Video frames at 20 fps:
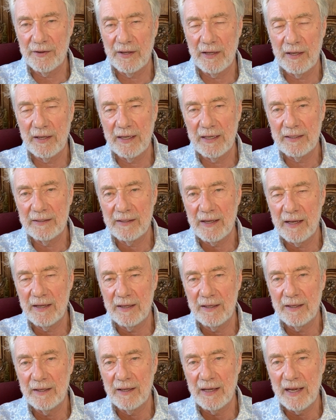
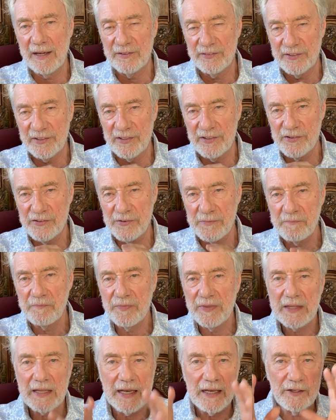80s
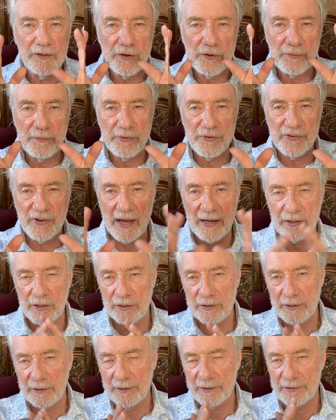in a
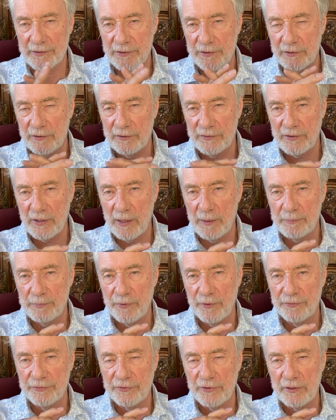psychoanalytical type
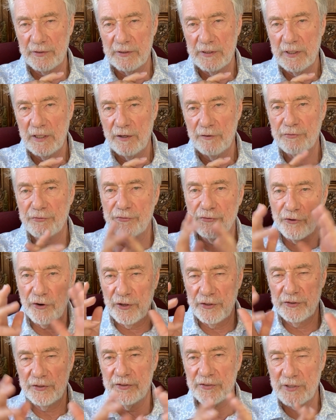of
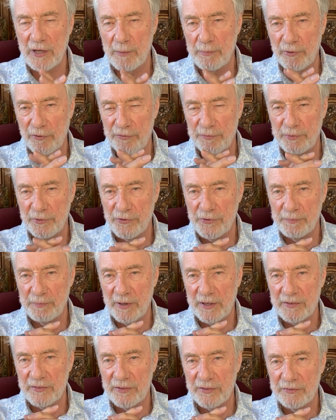Freudian type of
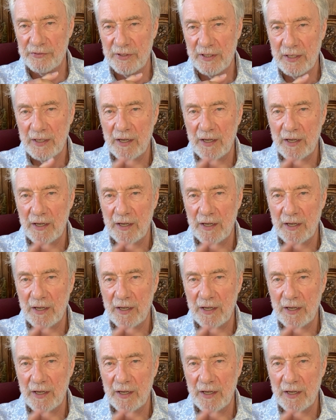perspective.